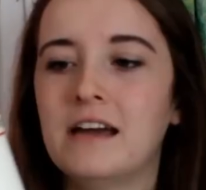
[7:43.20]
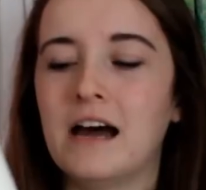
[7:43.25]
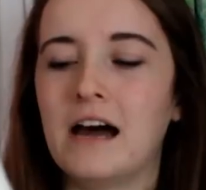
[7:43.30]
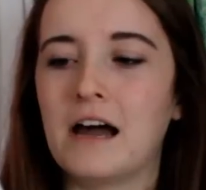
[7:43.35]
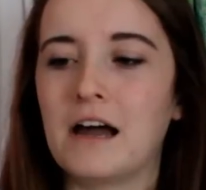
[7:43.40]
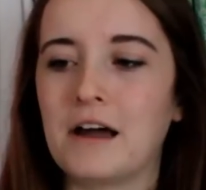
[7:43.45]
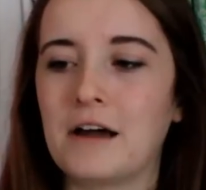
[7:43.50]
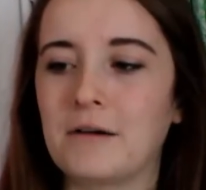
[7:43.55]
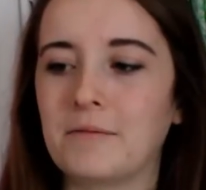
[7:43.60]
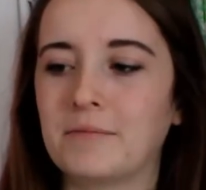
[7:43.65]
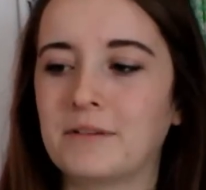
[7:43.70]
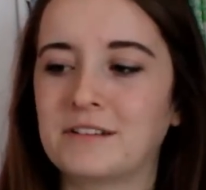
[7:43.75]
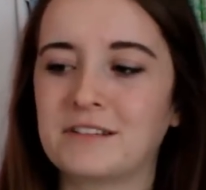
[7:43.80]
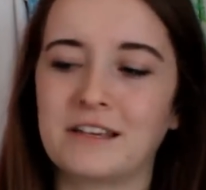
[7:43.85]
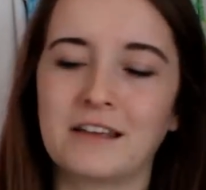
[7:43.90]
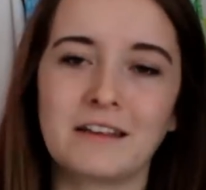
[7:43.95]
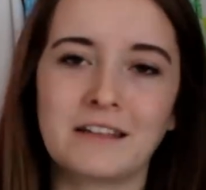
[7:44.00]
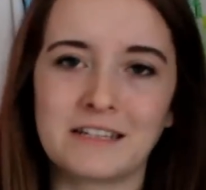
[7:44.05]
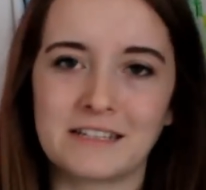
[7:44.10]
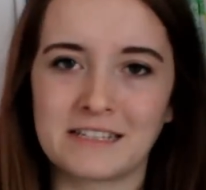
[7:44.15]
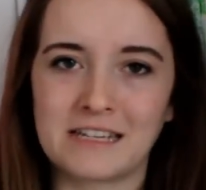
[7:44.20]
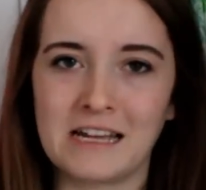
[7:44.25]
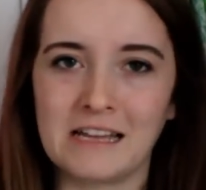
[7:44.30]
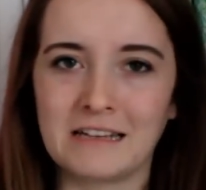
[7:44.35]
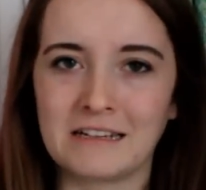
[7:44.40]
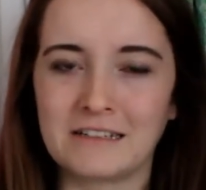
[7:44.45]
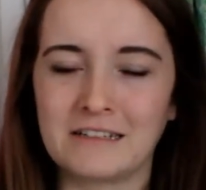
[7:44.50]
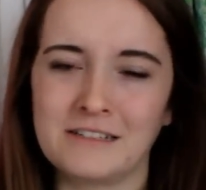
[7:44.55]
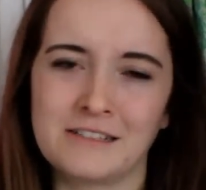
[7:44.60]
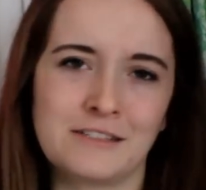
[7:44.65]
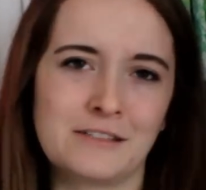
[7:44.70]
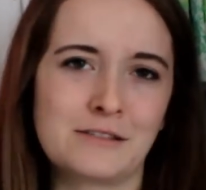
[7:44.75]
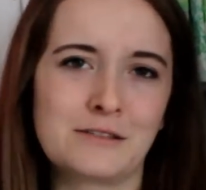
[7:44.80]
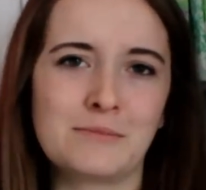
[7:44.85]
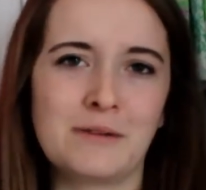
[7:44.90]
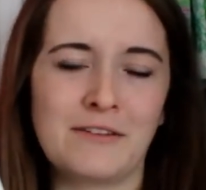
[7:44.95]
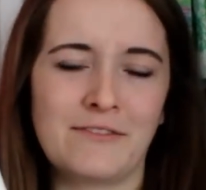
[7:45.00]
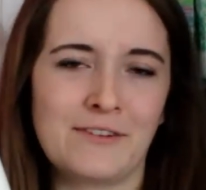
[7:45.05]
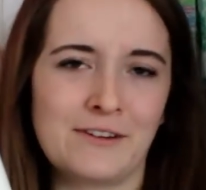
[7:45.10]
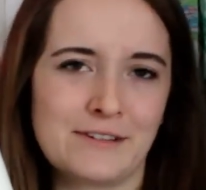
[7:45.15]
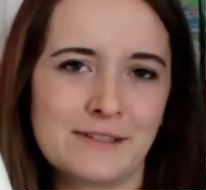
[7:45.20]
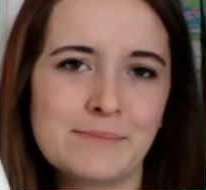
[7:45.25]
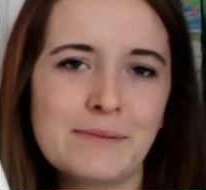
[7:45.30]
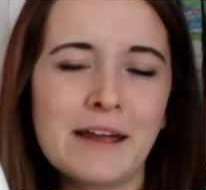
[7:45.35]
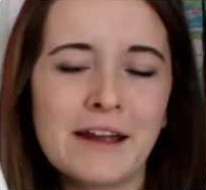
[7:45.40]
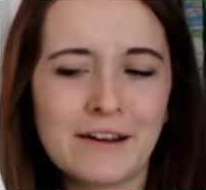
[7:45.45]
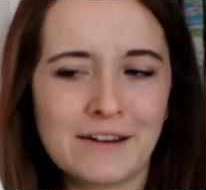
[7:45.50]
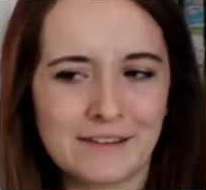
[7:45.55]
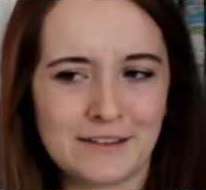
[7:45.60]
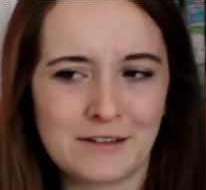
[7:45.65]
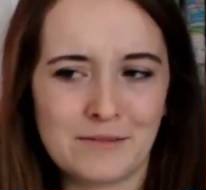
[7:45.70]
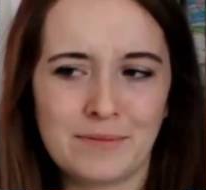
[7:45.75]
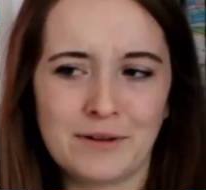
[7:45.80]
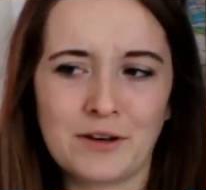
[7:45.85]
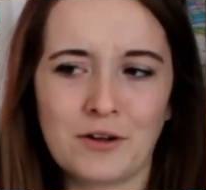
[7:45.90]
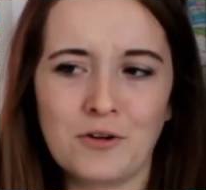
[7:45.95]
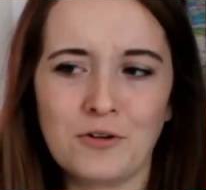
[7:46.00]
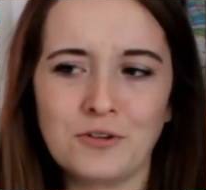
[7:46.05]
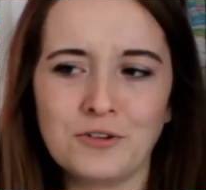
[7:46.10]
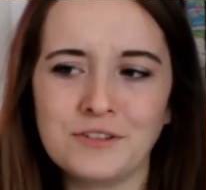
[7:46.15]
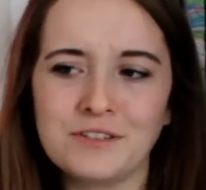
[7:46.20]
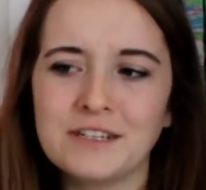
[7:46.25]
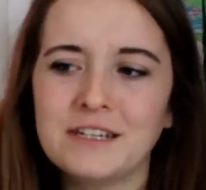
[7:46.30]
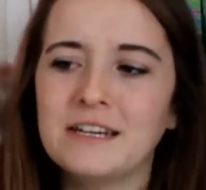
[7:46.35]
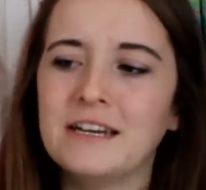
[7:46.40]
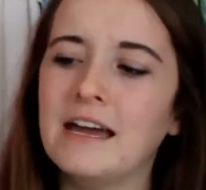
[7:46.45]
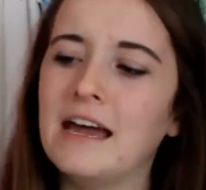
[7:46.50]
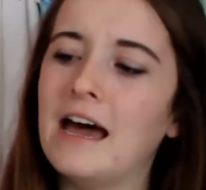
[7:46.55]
They're slightly discolored because this is my first pair and they're a bit old.